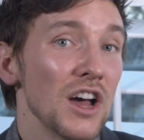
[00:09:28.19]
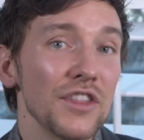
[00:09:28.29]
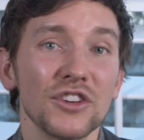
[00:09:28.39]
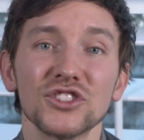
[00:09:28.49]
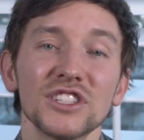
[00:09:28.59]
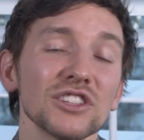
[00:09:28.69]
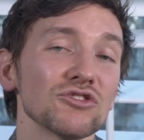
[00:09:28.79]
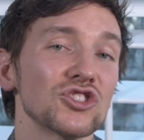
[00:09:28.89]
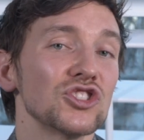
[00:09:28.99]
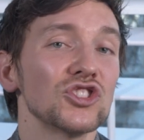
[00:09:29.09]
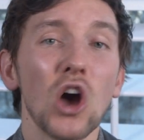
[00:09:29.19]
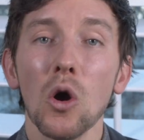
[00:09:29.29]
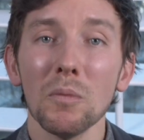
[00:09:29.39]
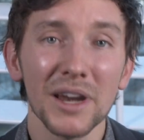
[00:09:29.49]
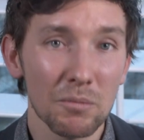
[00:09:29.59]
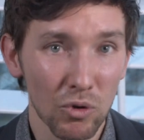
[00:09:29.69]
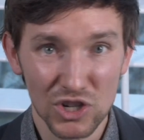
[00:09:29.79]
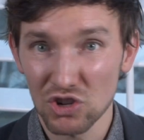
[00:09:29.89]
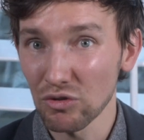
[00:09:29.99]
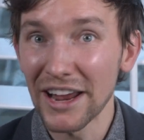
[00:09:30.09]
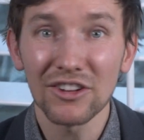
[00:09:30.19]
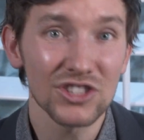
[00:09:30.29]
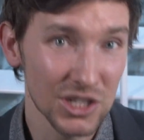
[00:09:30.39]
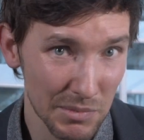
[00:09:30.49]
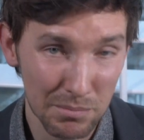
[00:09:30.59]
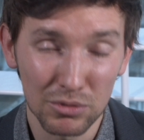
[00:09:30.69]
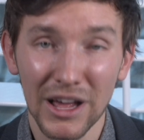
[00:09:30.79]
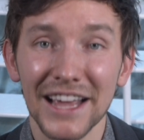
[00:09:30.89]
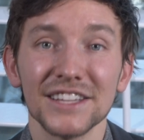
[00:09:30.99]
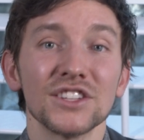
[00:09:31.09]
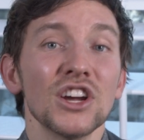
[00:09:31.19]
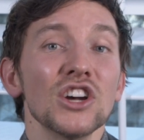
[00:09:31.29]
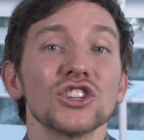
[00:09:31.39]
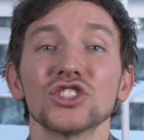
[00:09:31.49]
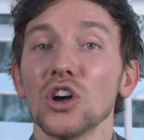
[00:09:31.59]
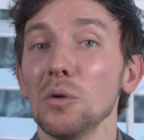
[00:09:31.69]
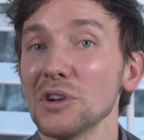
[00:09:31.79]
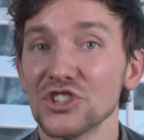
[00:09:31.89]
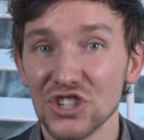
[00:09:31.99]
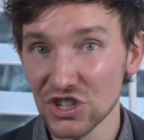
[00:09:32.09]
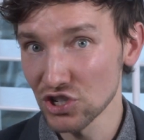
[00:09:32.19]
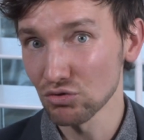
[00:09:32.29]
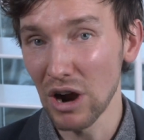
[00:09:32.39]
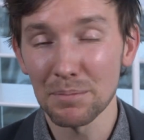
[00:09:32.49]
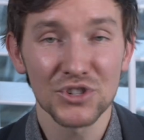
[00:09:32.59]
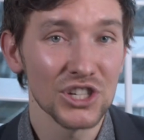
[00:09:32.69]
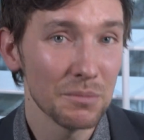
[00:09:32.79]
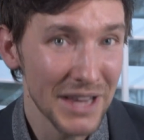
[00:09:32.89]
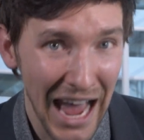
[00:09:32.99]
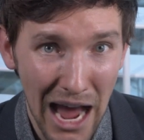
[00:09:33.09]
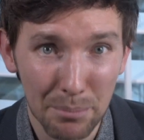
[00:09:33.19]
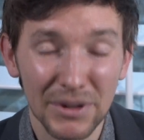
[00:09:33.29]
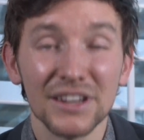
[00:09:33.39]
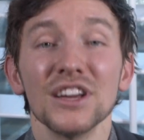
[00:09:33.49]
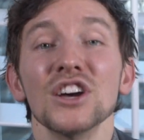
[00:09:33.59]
there's still so many more trails to be blazed, so much disruption to be happened.